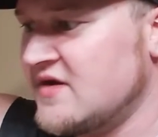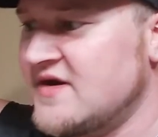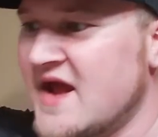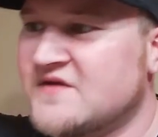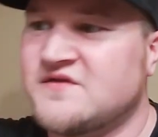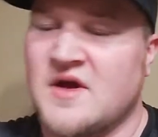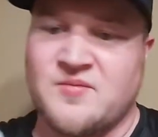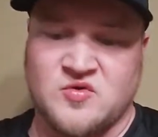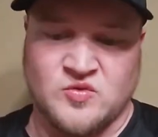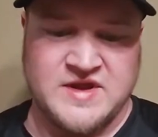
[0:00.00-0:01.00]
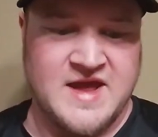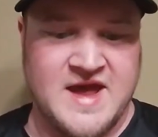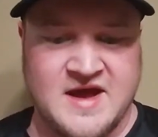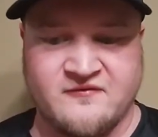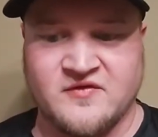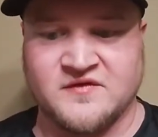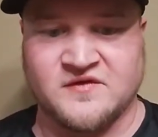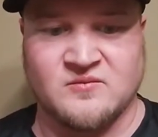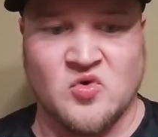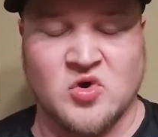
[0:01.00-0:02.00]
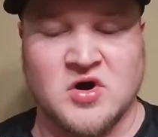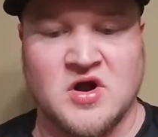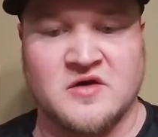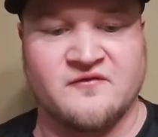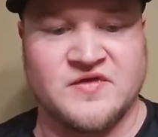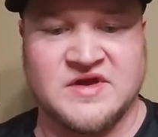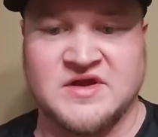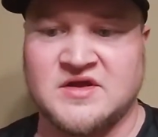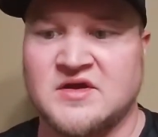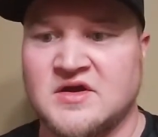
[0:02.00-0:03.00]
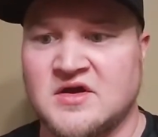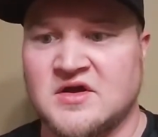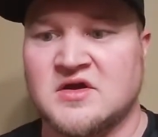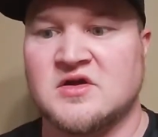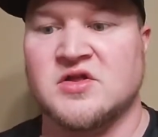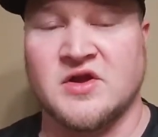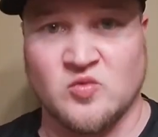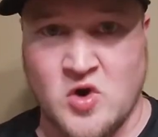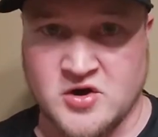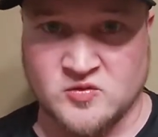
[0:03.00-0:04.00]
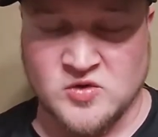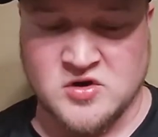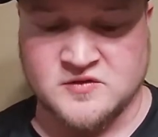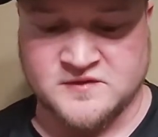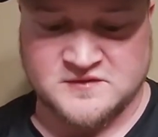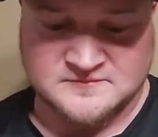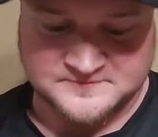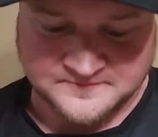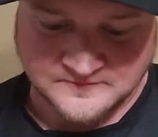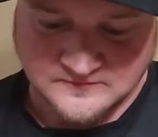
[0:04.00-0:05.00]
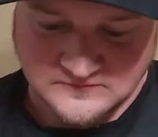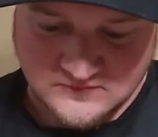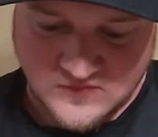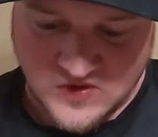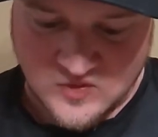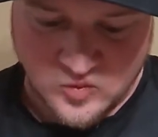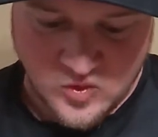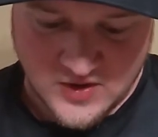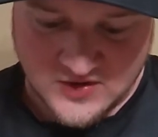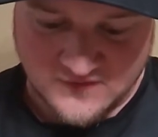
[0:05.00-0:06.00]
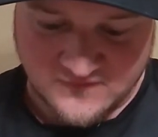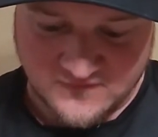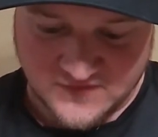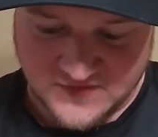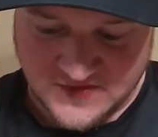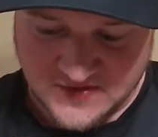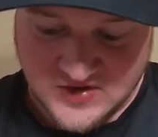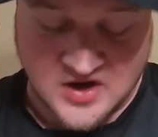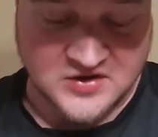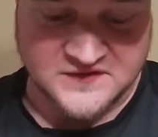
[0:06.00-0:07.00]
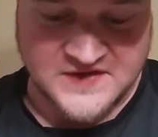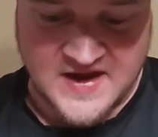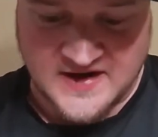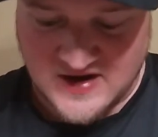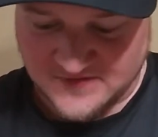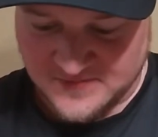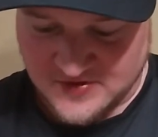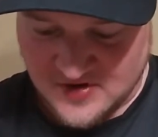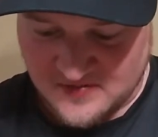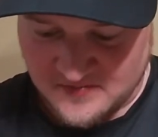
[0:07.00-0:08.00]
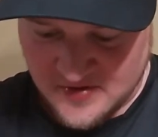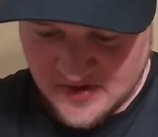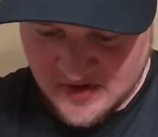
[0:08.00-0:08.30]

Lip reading: Next up, we have some more of the Clearwater Rose. One of the colors that has become